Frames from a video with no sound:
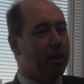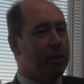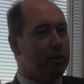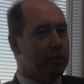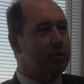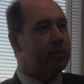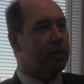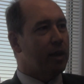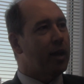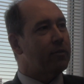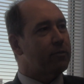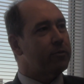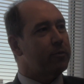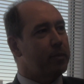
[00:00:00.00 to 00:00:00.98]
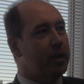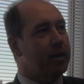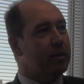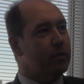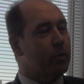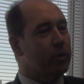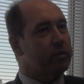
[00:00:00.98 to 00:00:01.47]
you learn a lot from that,
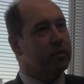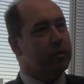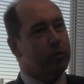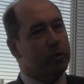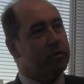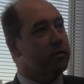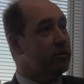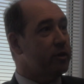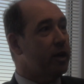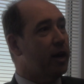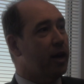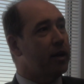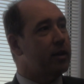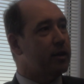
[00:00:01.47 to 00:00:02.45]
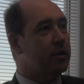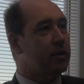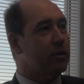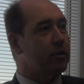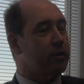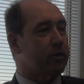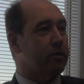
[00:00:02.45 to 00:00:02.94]
whether it works or not.
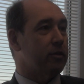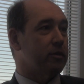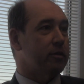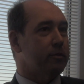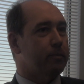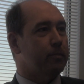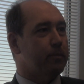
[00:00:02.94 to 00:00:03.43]
You learn,